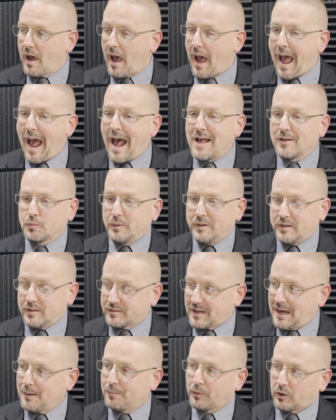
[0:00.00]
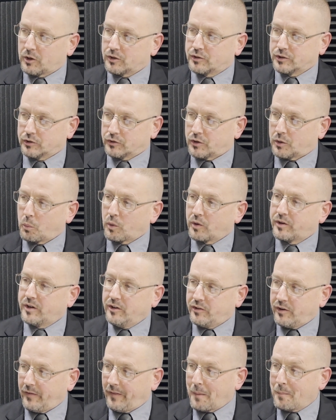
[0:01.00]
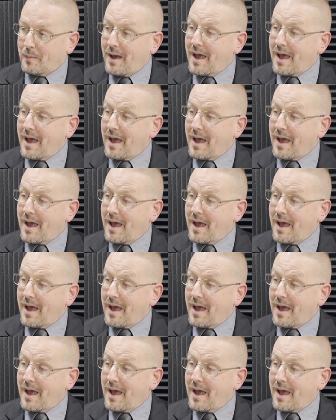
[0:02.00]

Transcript: As we disciple our children, we're teaching them.